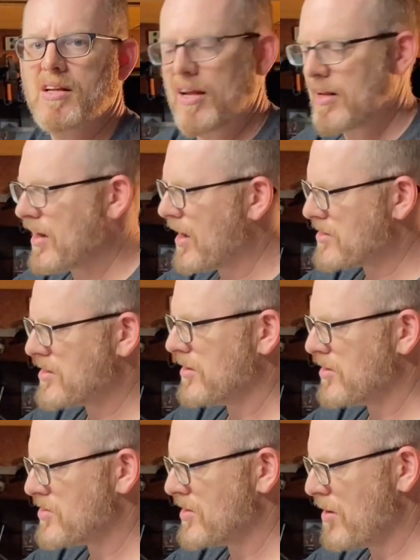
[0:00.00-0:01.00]
And it actually
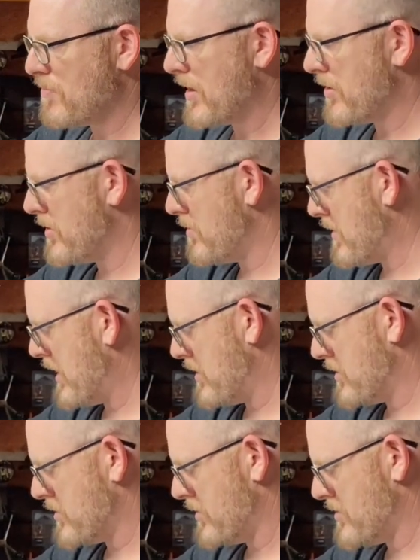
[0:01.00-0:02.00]
looks a lot better than my
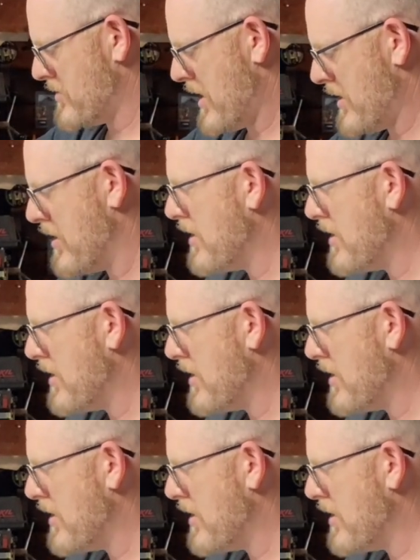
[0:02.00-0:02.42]
initial design.